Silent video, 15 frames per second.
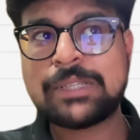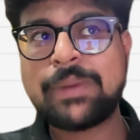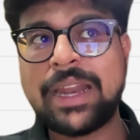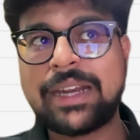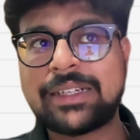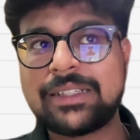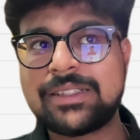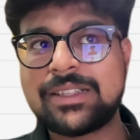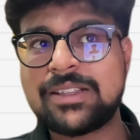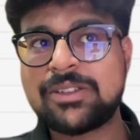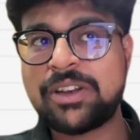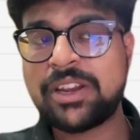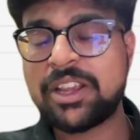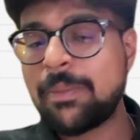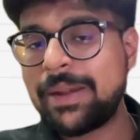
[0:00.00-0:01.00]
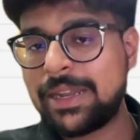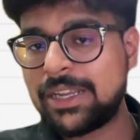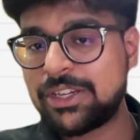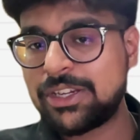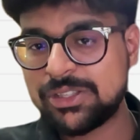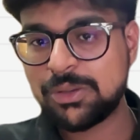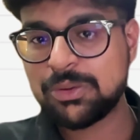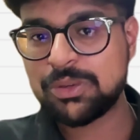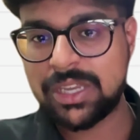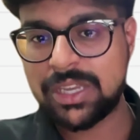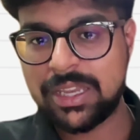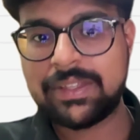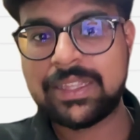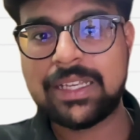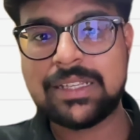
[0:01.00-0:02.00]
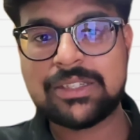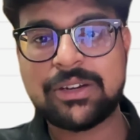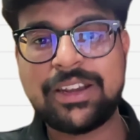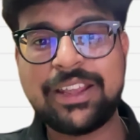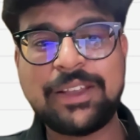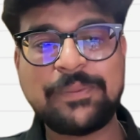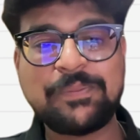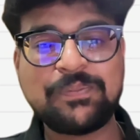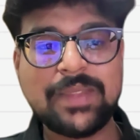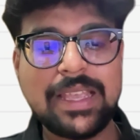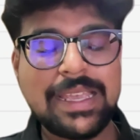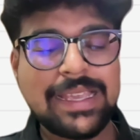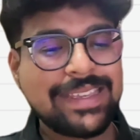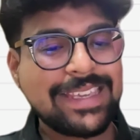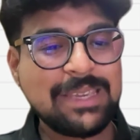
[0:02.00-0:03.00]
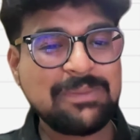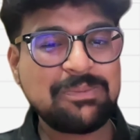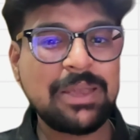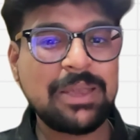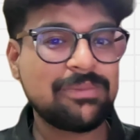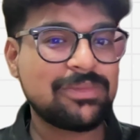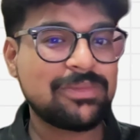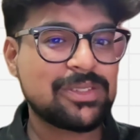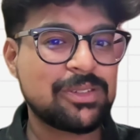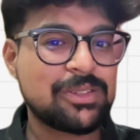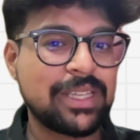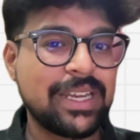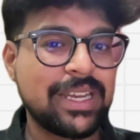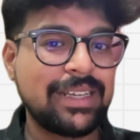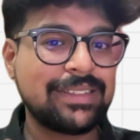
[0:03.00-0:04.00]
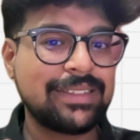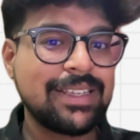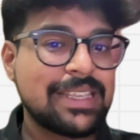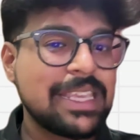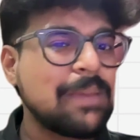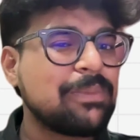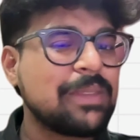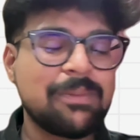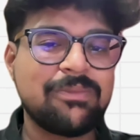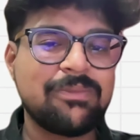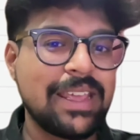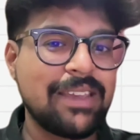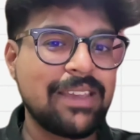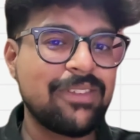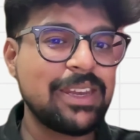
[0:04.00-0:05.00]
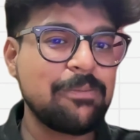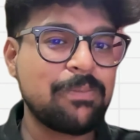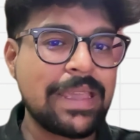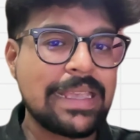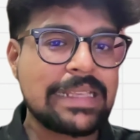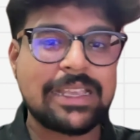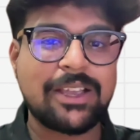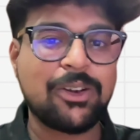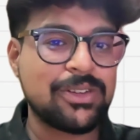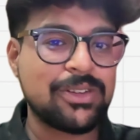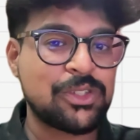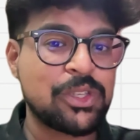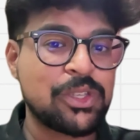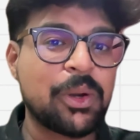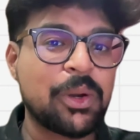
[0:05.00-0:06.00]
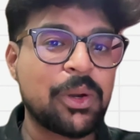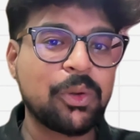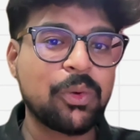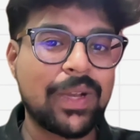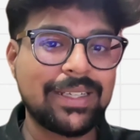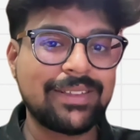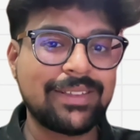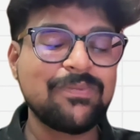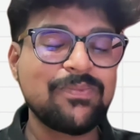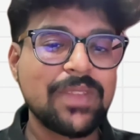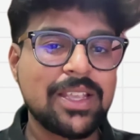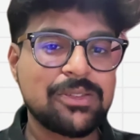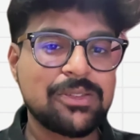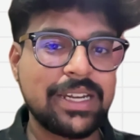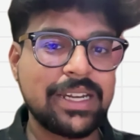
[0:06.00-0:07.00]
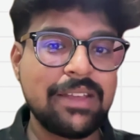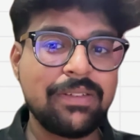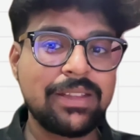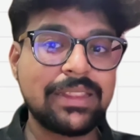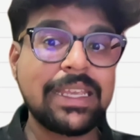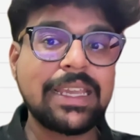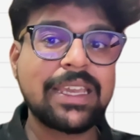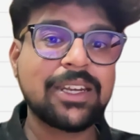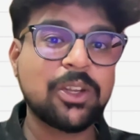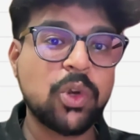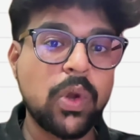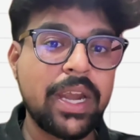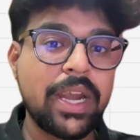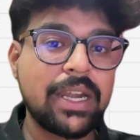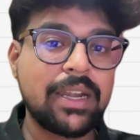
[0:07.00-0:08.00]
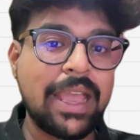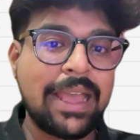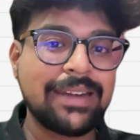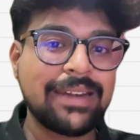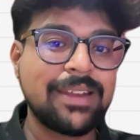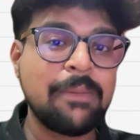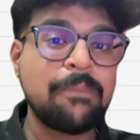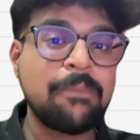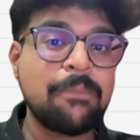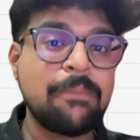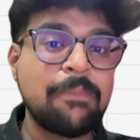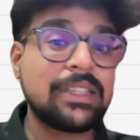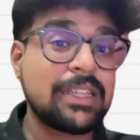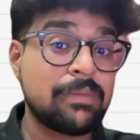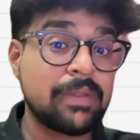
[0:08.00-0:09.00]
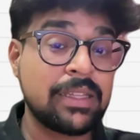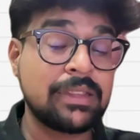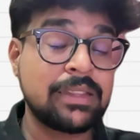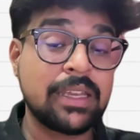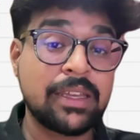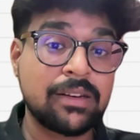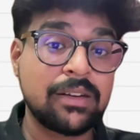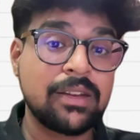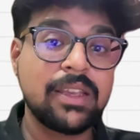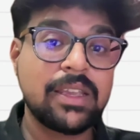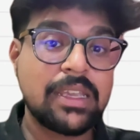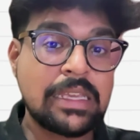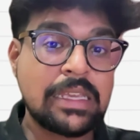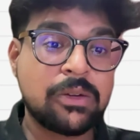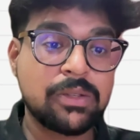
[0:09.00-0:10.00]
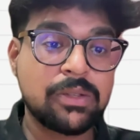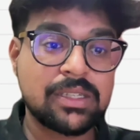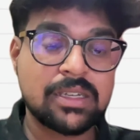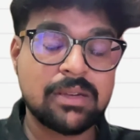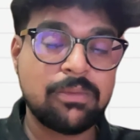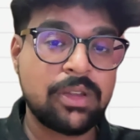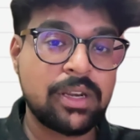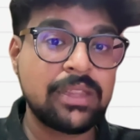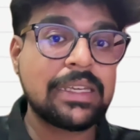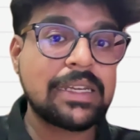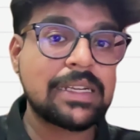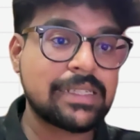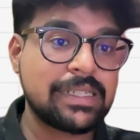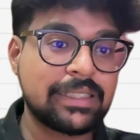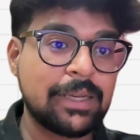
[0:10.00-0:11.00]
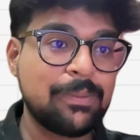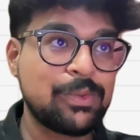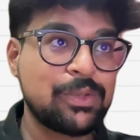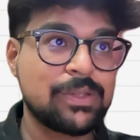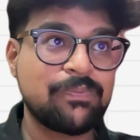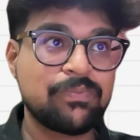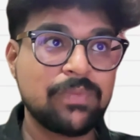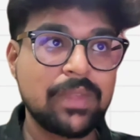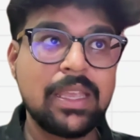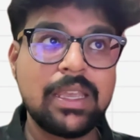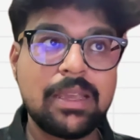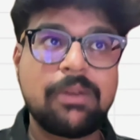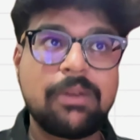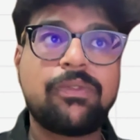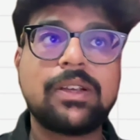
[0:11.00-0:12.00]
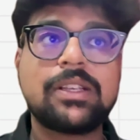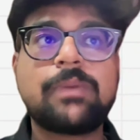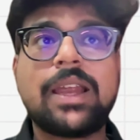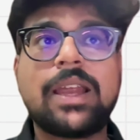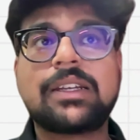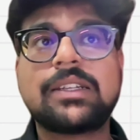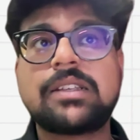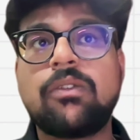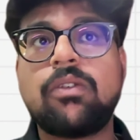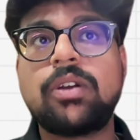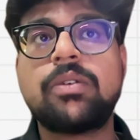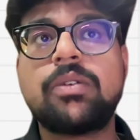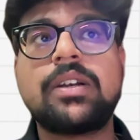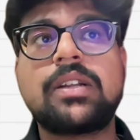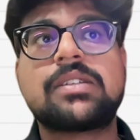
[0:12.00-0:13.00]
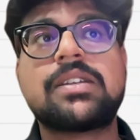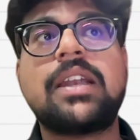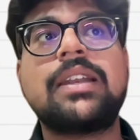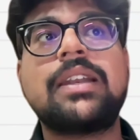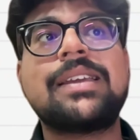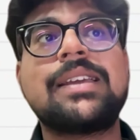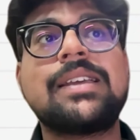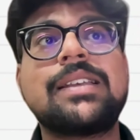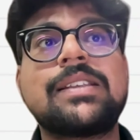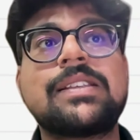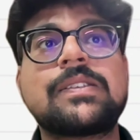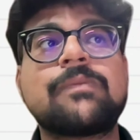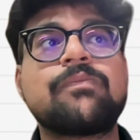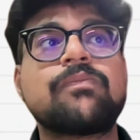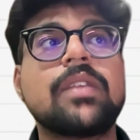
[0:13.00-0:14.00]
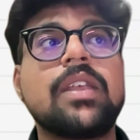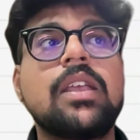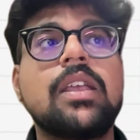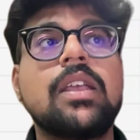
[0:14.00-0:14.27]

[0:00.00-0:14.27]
best practices or recommendations you share with us today, keep them like very basic or 0 to 1, so that even they can go ahead and implement them in their ecosystem or in their setups. My first practice I want to understand is